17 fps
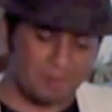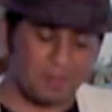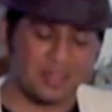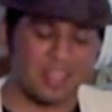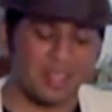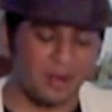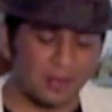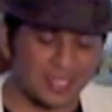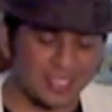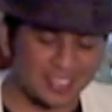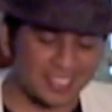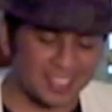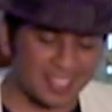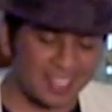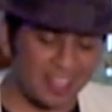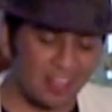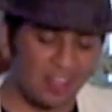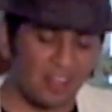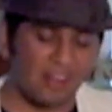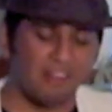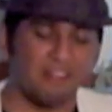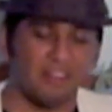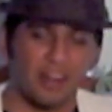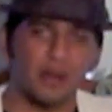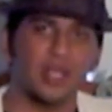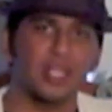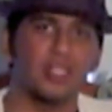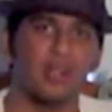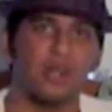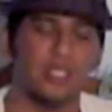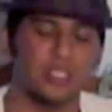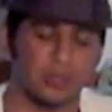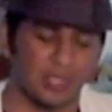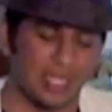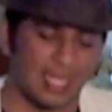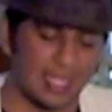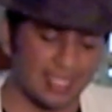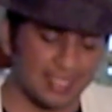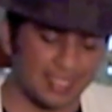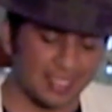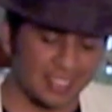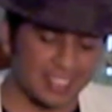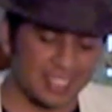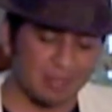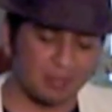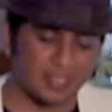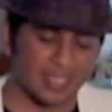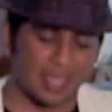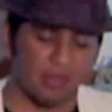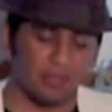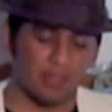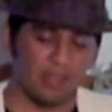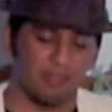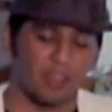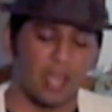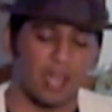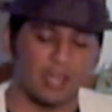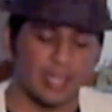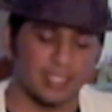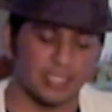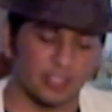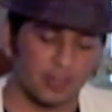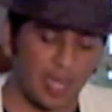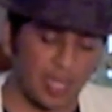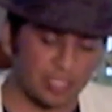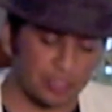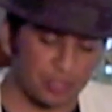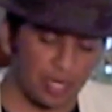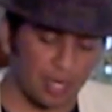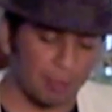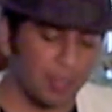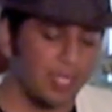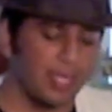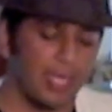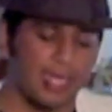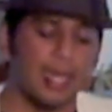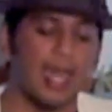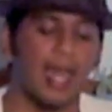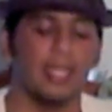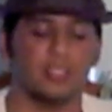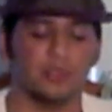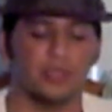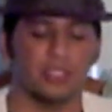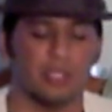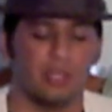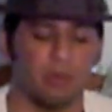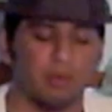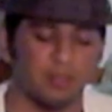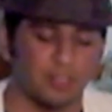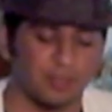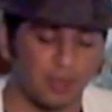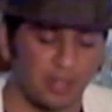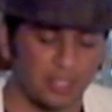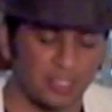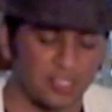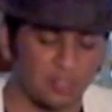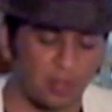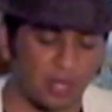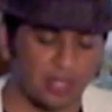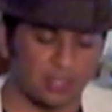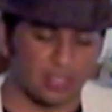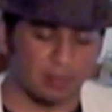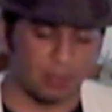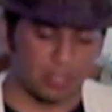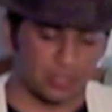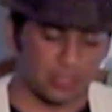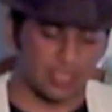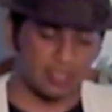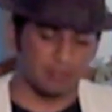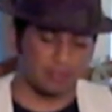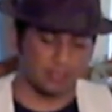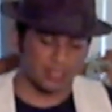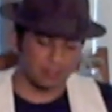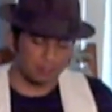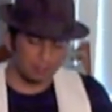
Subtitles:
But there was a very large reliance in the Deep South of cotton as a cash crop, and as a result was very strongly pro-slavery.